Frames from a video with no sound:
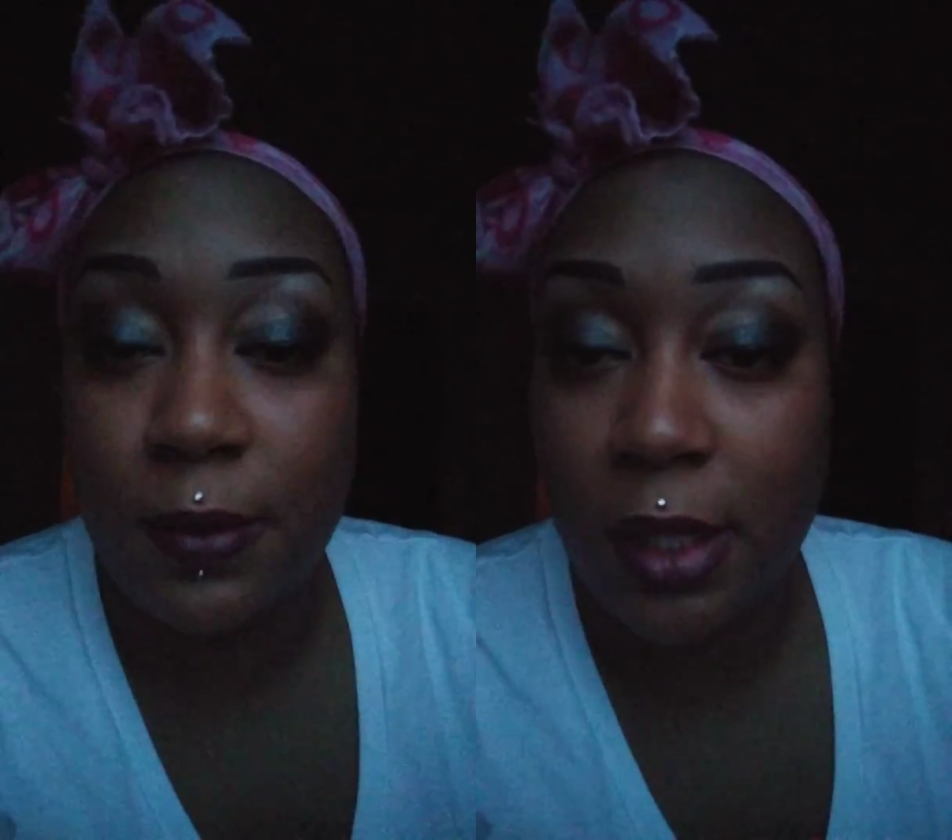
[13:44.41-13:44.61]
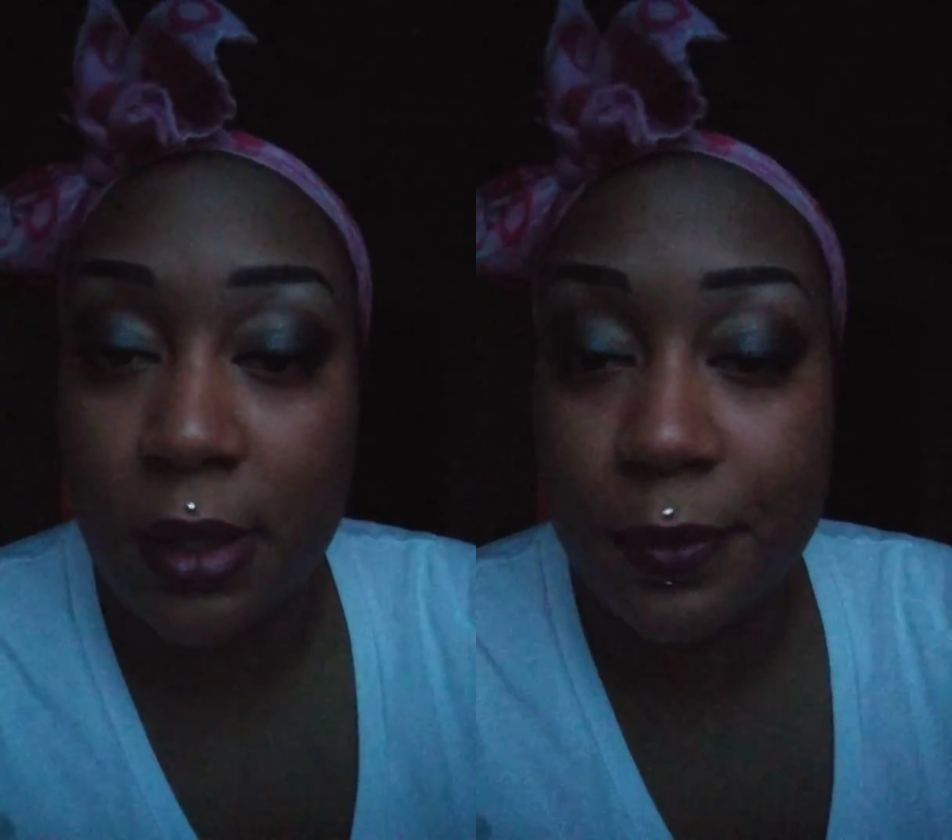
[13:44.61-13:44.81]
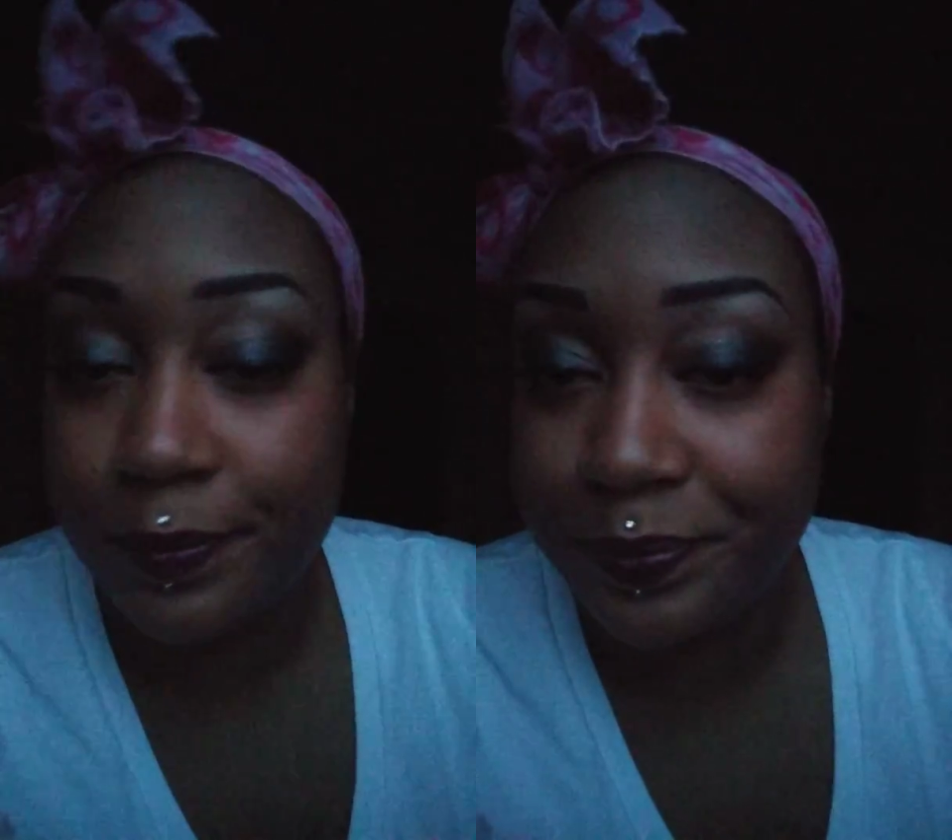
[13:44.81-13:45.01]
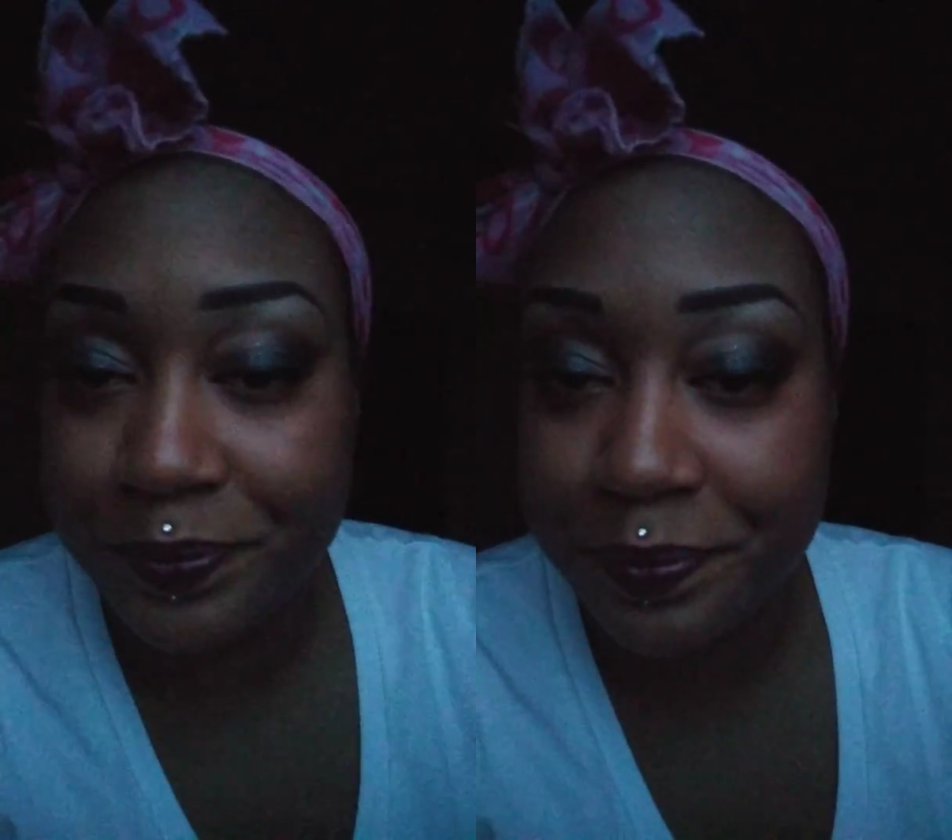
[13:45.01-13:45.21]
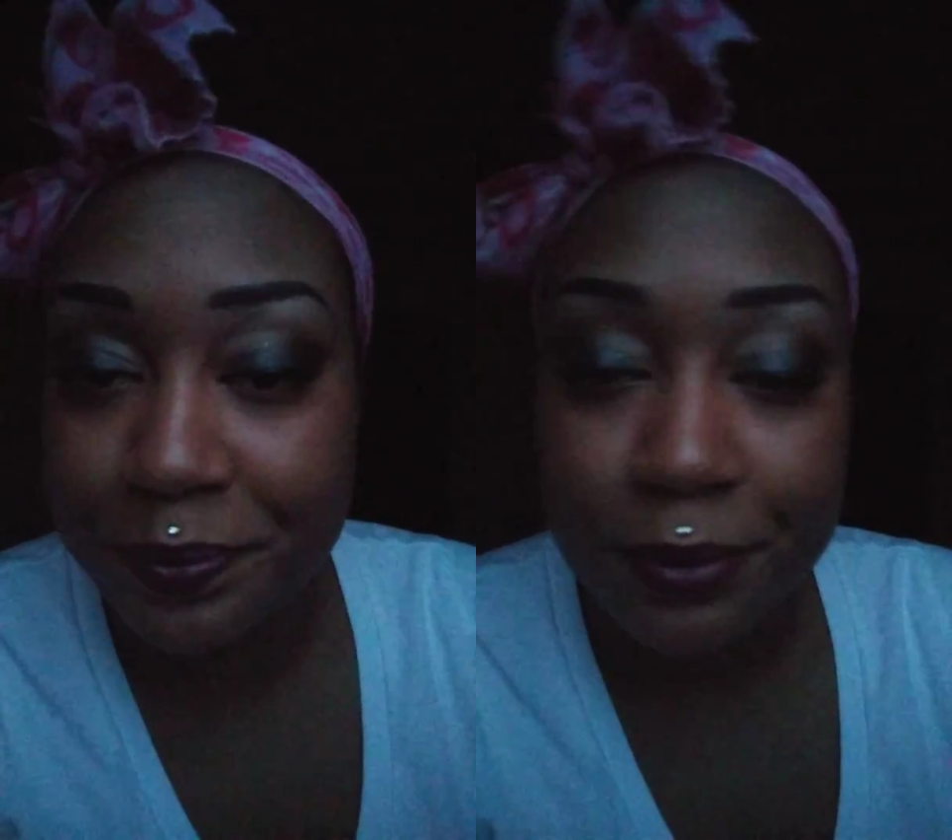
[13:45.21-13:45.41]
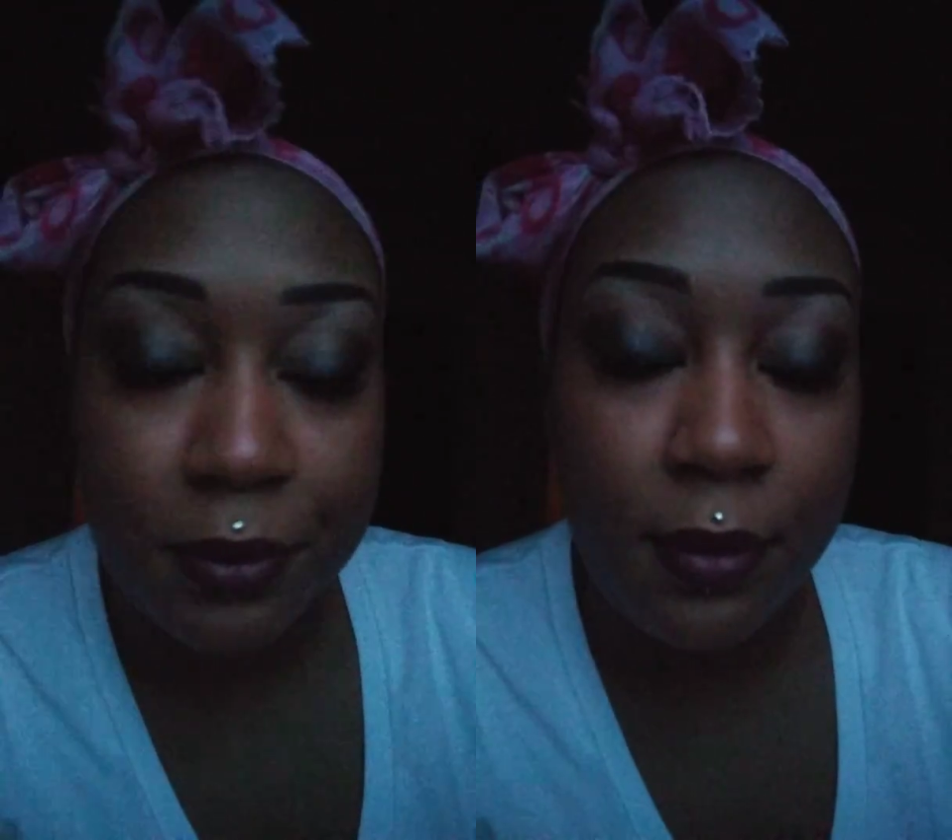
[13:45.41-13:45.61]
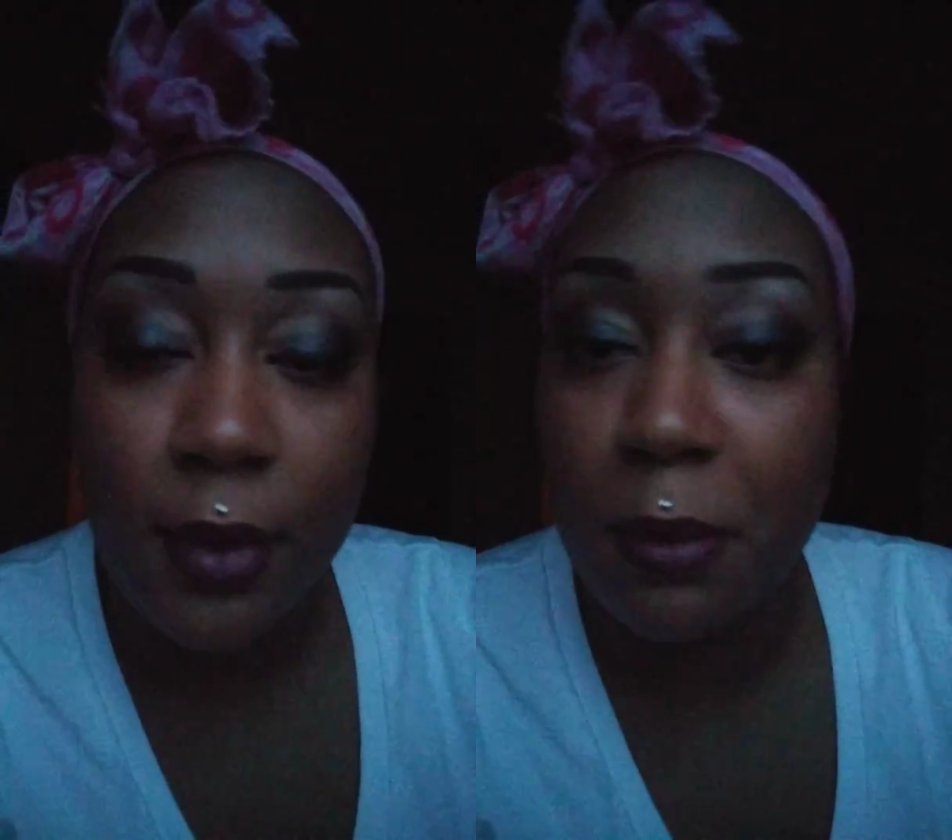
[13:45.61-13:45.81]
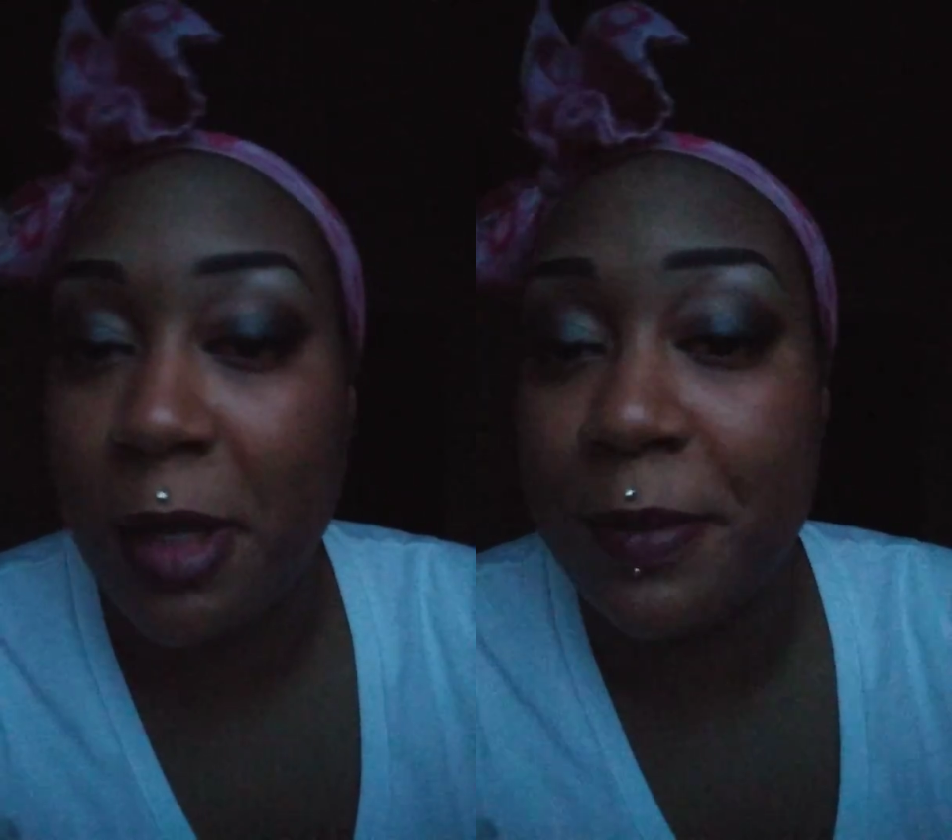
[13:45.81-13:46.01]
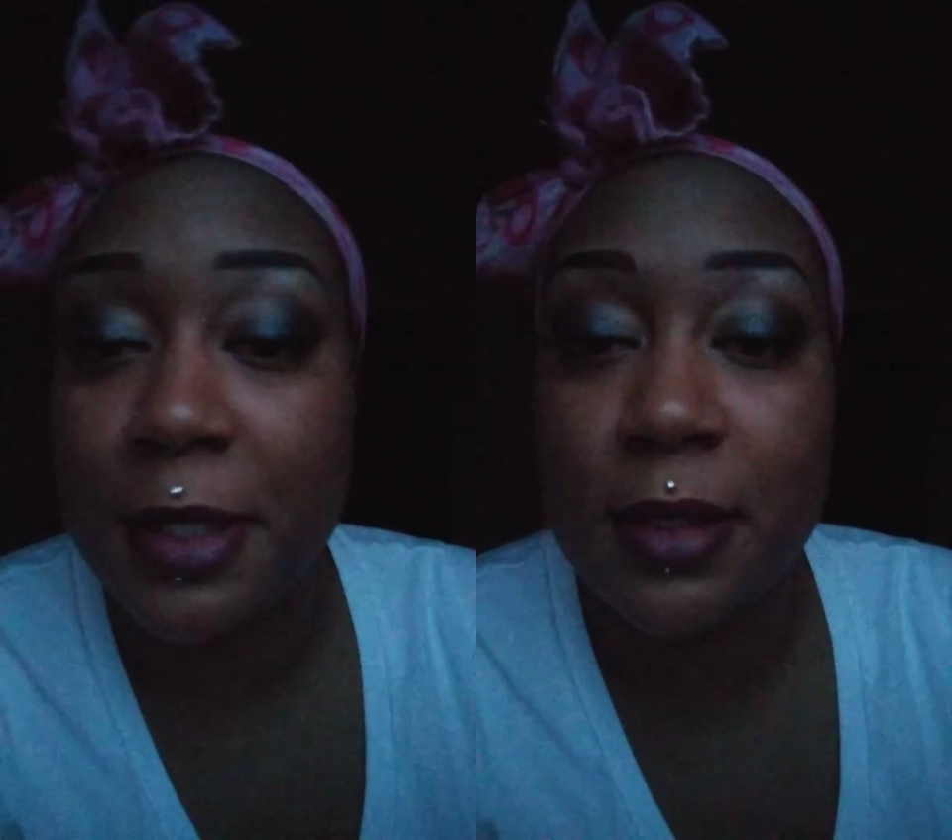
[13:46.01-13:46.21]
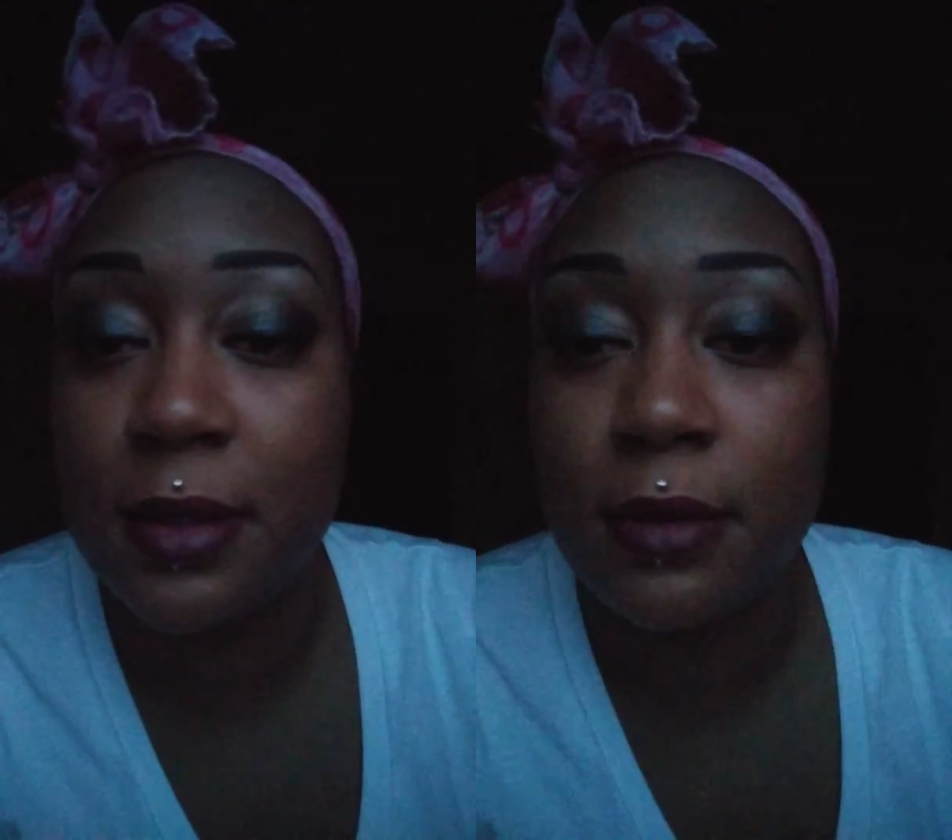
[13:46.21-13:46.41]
week. Maybe,